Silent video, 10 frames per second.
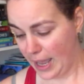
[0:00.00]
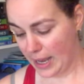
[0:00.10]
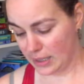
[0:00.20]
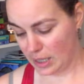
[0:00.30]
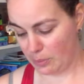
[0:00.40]

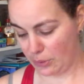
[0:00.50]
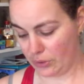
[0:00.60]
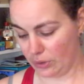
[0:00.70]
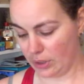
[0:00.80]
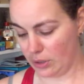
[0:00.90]
and they put
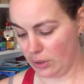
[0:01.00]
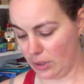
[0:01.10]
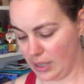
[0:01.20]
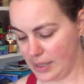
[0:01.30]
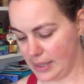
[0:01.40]
their
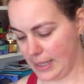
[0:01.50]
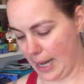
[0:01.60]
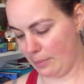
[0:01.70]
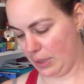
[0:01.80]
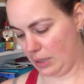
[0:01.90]
little
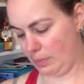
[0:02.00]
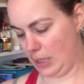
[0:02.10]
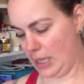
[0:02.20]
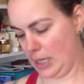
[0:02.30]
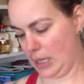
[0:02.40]
stamp at the
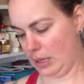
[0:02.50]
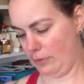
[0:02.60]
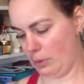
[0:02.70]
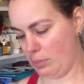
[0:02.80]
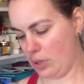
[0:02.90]
beginning
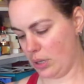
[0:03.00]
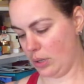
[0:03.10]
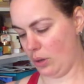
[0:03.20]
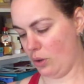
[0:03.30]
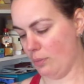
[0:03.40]
of the
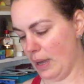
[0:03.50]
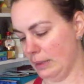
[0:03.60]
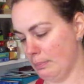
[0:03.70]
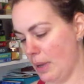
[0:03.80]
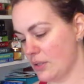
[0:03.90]
book. Oh,
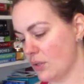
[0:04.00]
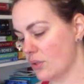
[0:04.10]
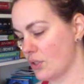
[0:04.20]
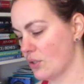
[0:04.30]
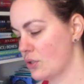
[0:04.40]
my
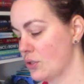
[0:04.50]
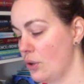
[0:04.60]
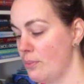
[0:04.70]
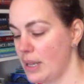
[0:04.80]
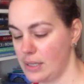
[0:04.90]
muscles are
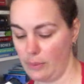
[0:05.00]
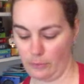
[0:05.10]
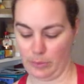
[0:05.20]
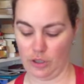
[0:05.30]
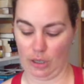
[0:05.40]
so messed up
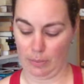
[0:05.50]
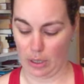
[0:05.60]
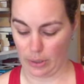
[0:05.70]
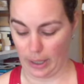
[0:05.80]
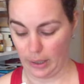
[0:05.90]
from the gym.
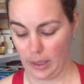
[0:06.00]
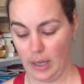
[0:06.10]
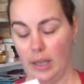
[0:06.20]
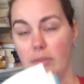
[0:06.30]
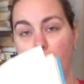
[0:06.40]
Okay.
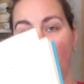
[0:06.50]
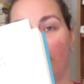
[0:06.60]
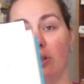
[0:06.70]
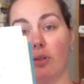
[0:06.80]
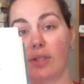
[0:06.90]
They put
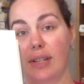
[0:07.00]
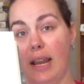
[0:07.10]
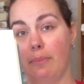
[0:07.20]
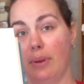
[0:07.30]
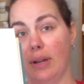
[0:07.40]
their little
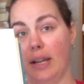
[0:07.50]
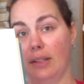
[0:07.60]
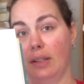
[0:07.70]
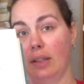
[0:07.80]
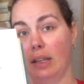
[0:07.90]
stamp
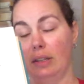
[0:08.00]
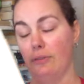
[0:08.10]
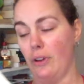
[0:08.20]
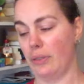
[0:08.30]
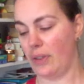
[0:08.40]
in the
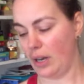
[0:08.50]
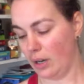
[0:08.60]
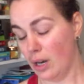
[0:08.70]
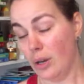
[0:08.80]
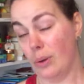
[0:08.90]
front
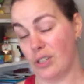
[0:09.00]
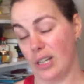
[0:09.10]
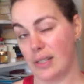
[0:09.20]
there, which in